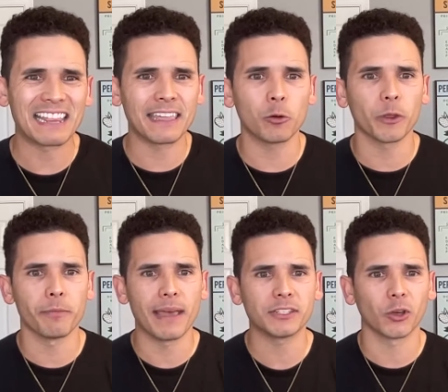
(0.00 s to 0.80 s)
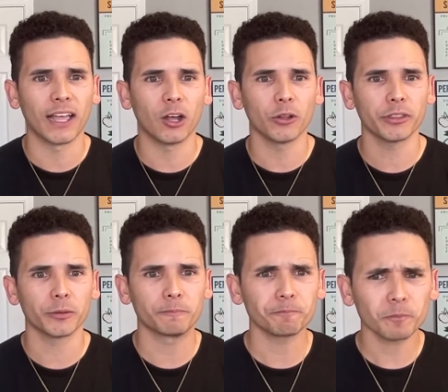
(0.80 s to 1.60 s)
I think with mental
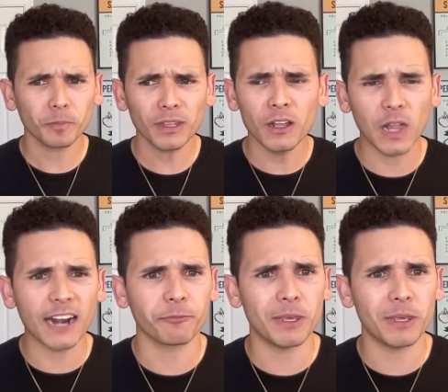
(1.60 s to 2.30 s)
health, a lot